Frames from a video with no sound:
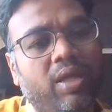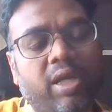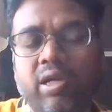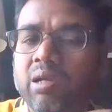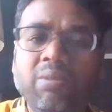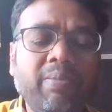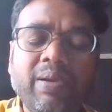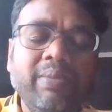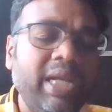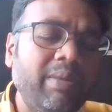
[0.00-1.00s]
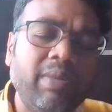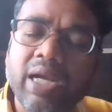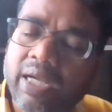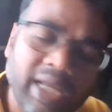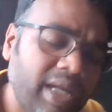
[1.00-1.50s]
Your development team
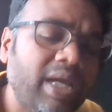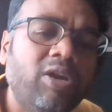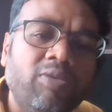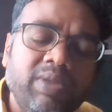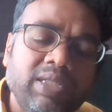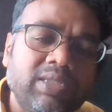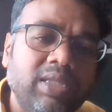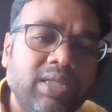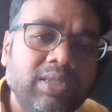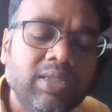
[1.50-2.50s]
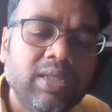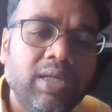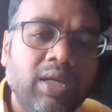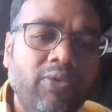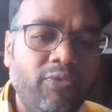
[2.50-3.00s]
can take care of these things.
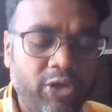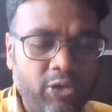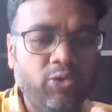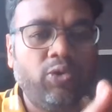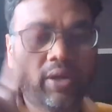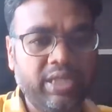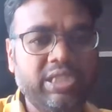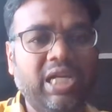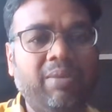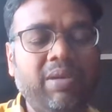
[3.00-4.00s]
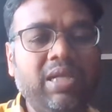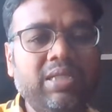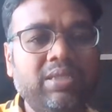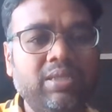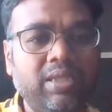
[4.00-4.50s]
When you
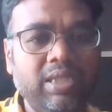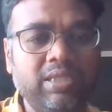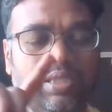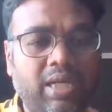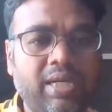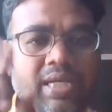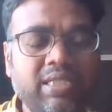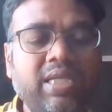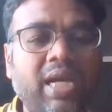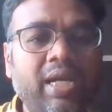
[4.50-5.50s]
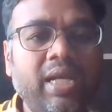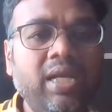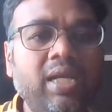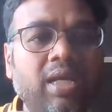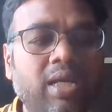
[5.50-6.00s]
establish this
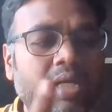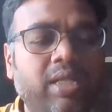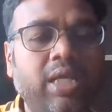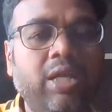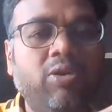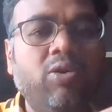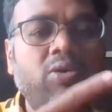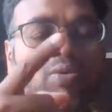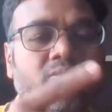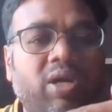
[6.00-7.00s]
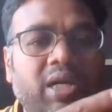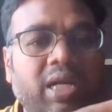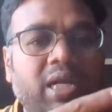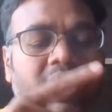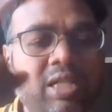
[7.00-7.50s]
understanding, they know what
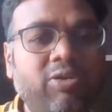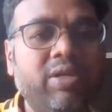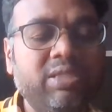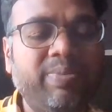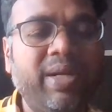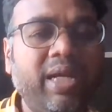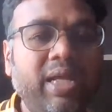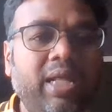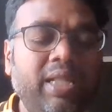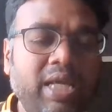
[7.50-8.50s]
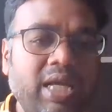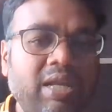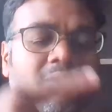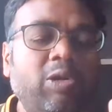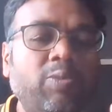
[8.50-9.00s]
data you are expecting and they are
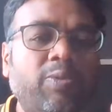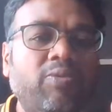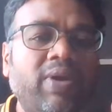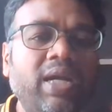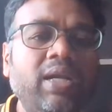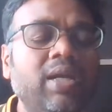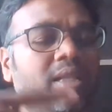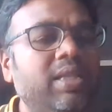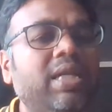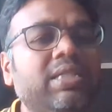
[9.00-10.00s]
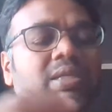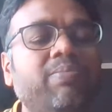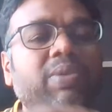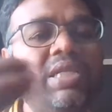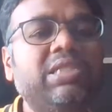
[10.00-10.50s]
able to provide, then
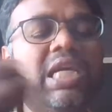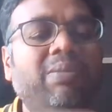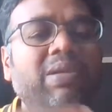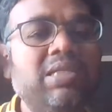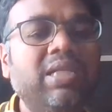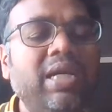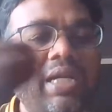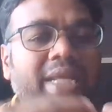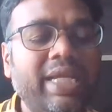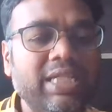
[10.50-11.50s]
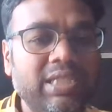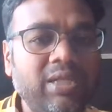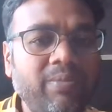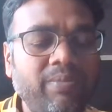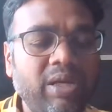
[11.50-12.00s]
simply establish the
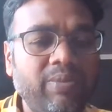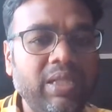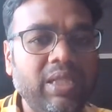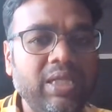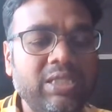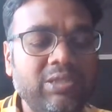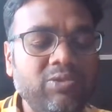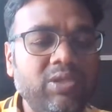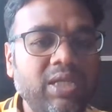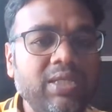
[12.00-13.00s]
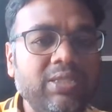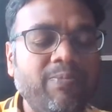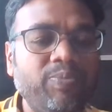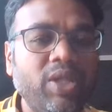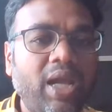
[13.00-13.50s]
integration between these two things,
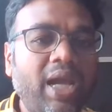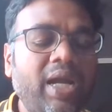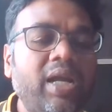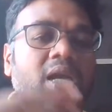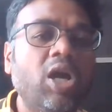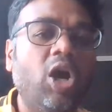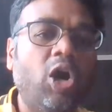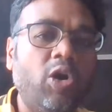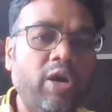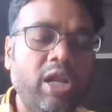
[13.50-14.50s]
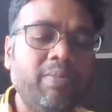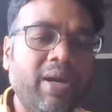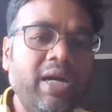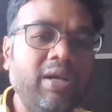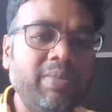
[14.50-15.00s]
and on
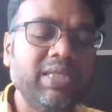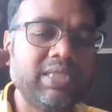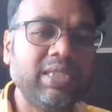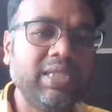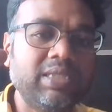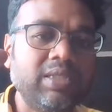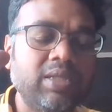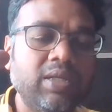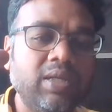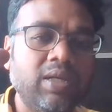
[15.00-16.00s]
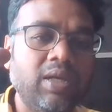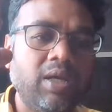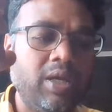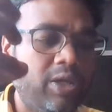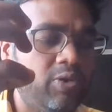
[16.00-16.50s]
demand basis
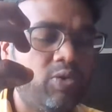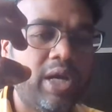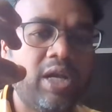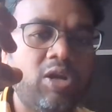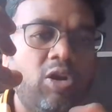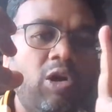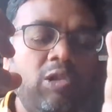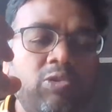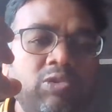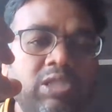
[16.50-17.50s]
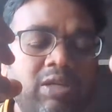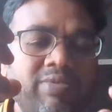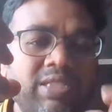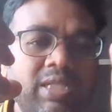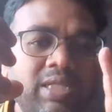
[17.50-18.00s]
you can call those
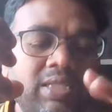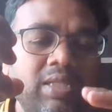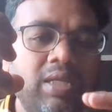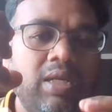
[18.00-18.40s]
services,